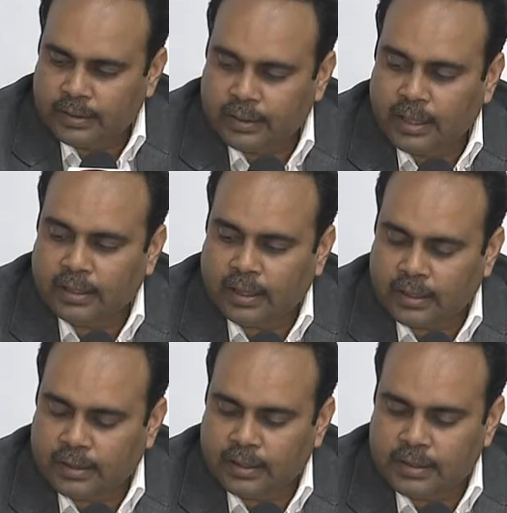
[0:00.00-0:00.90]
Then
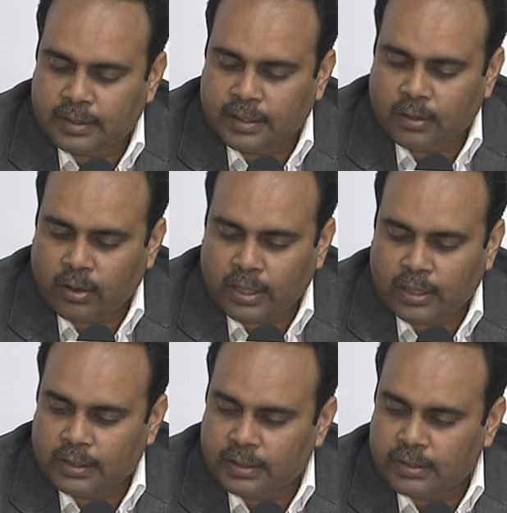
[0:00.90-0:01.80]
another incident
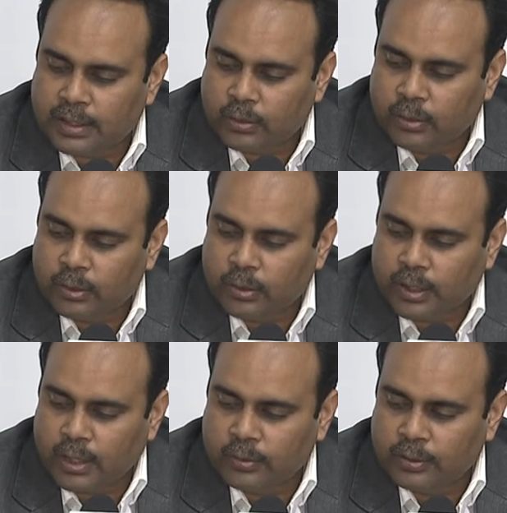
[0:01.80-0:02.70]
occurred in this Akuloto
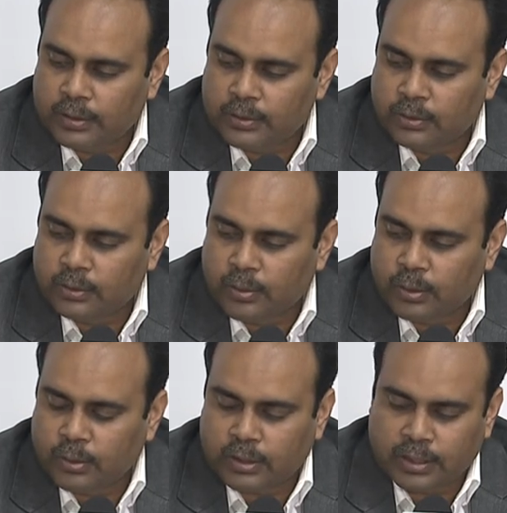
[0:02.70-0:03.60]
town, in
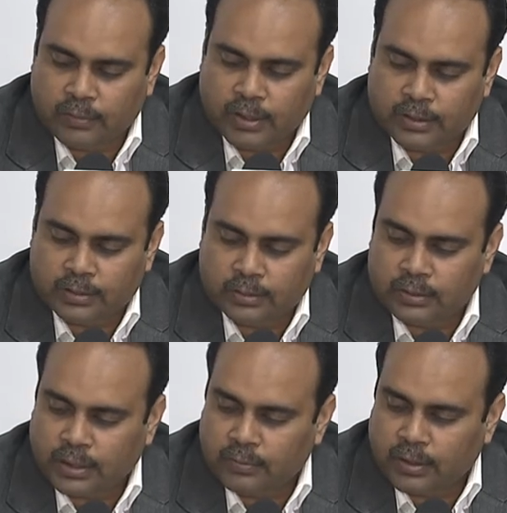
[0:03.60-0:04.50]
Zunuboto
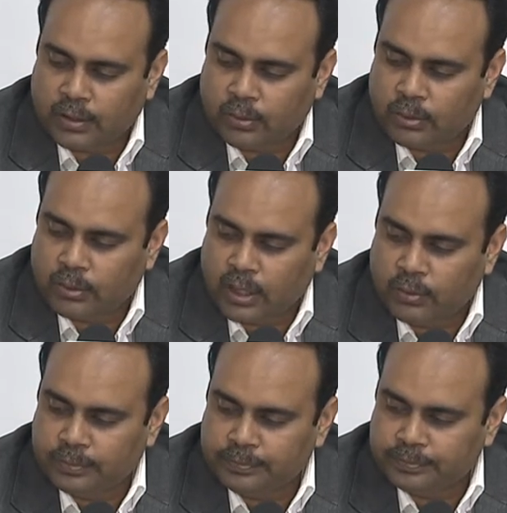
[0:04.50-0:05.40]
31 Akuloto
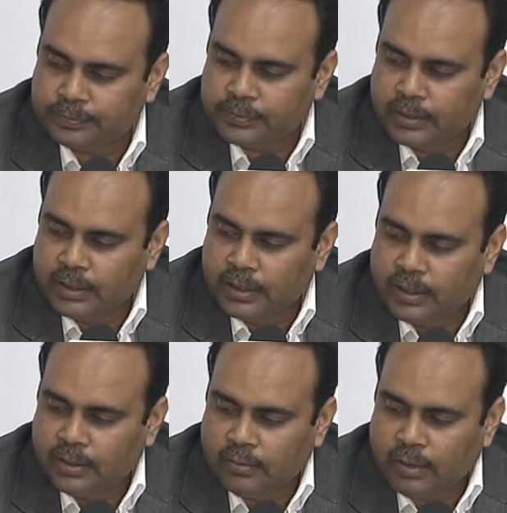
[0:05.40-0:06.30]
town,
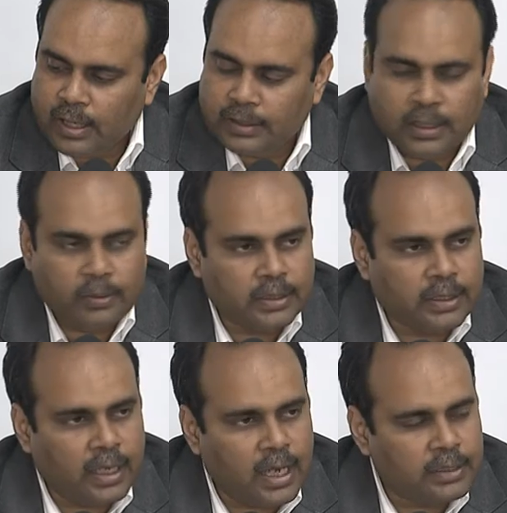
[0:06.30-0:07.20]
where there was a
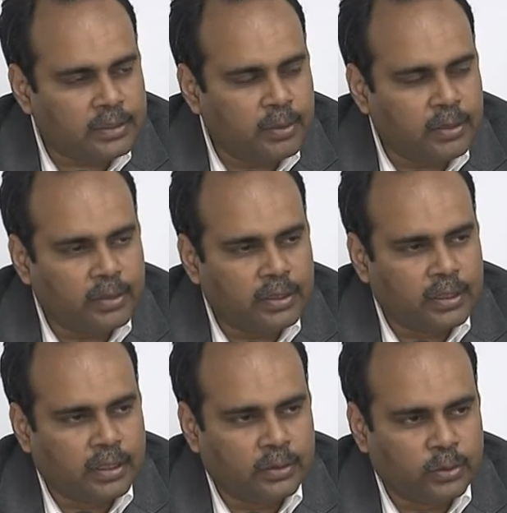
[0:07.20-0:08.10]
clash
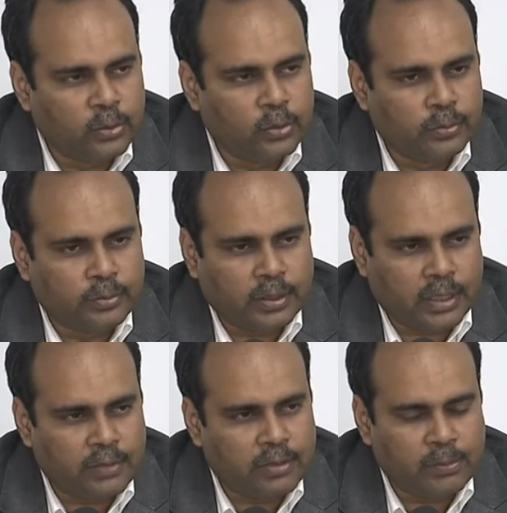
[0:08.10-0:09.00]
between two
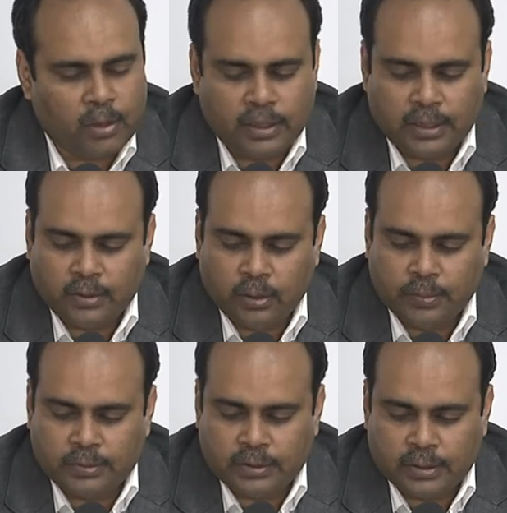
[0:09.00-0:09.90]
rival political
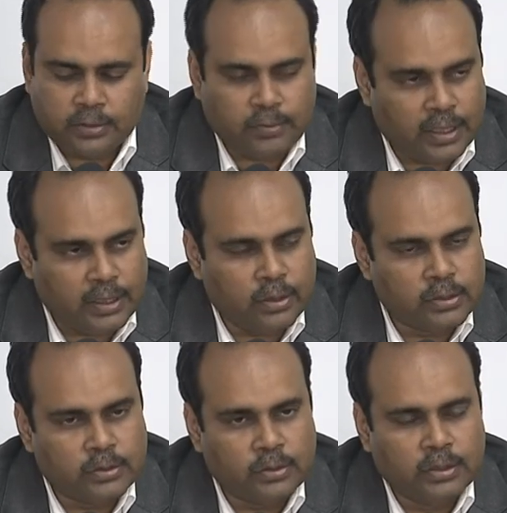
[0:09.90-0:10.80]
groups. There was firing
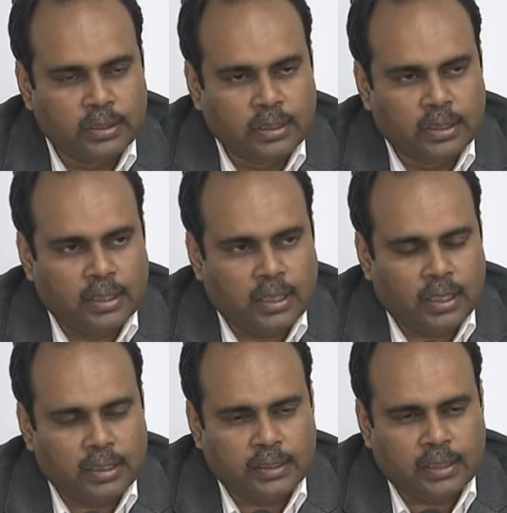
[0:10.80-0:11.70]
also.
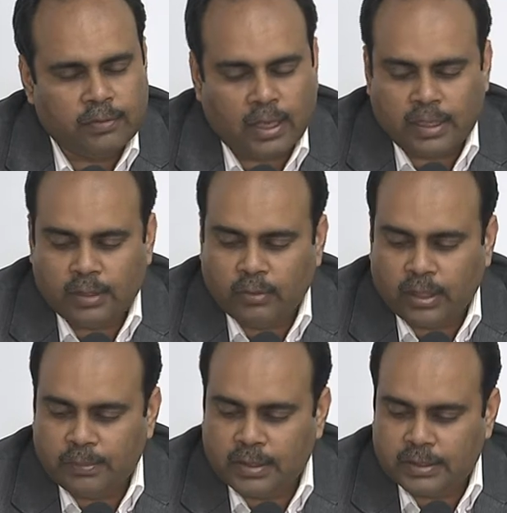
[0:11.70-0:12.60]
And in that firing,
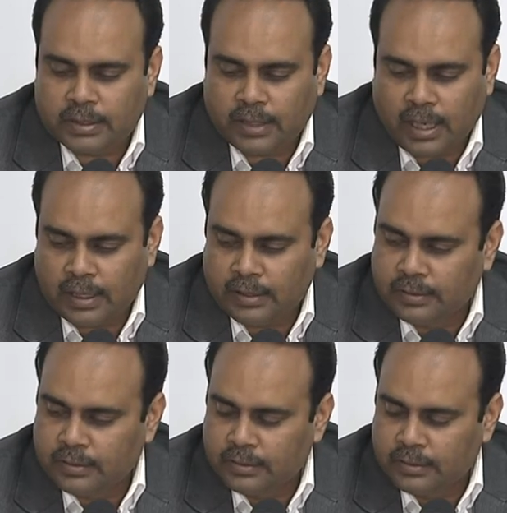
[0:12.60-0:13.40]
one person died.